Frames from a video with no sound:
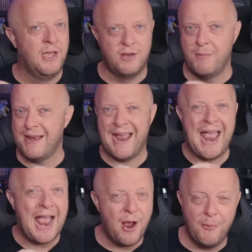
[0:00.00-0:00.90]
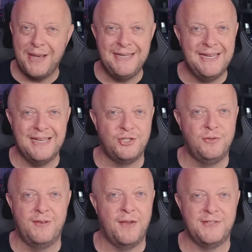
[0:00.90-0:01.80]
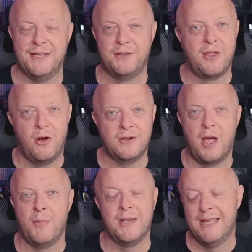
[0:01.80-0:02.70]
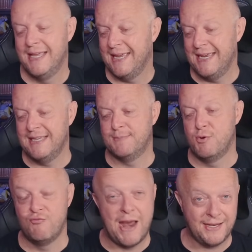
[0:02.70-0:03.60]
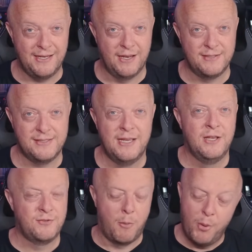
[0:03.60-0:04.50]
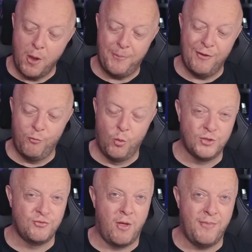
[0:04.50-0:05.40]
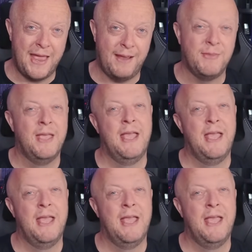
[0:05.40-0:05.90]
No matter how many years you've left it in a dark cupboard, it is miraculous. So I'll put a bit of water on that.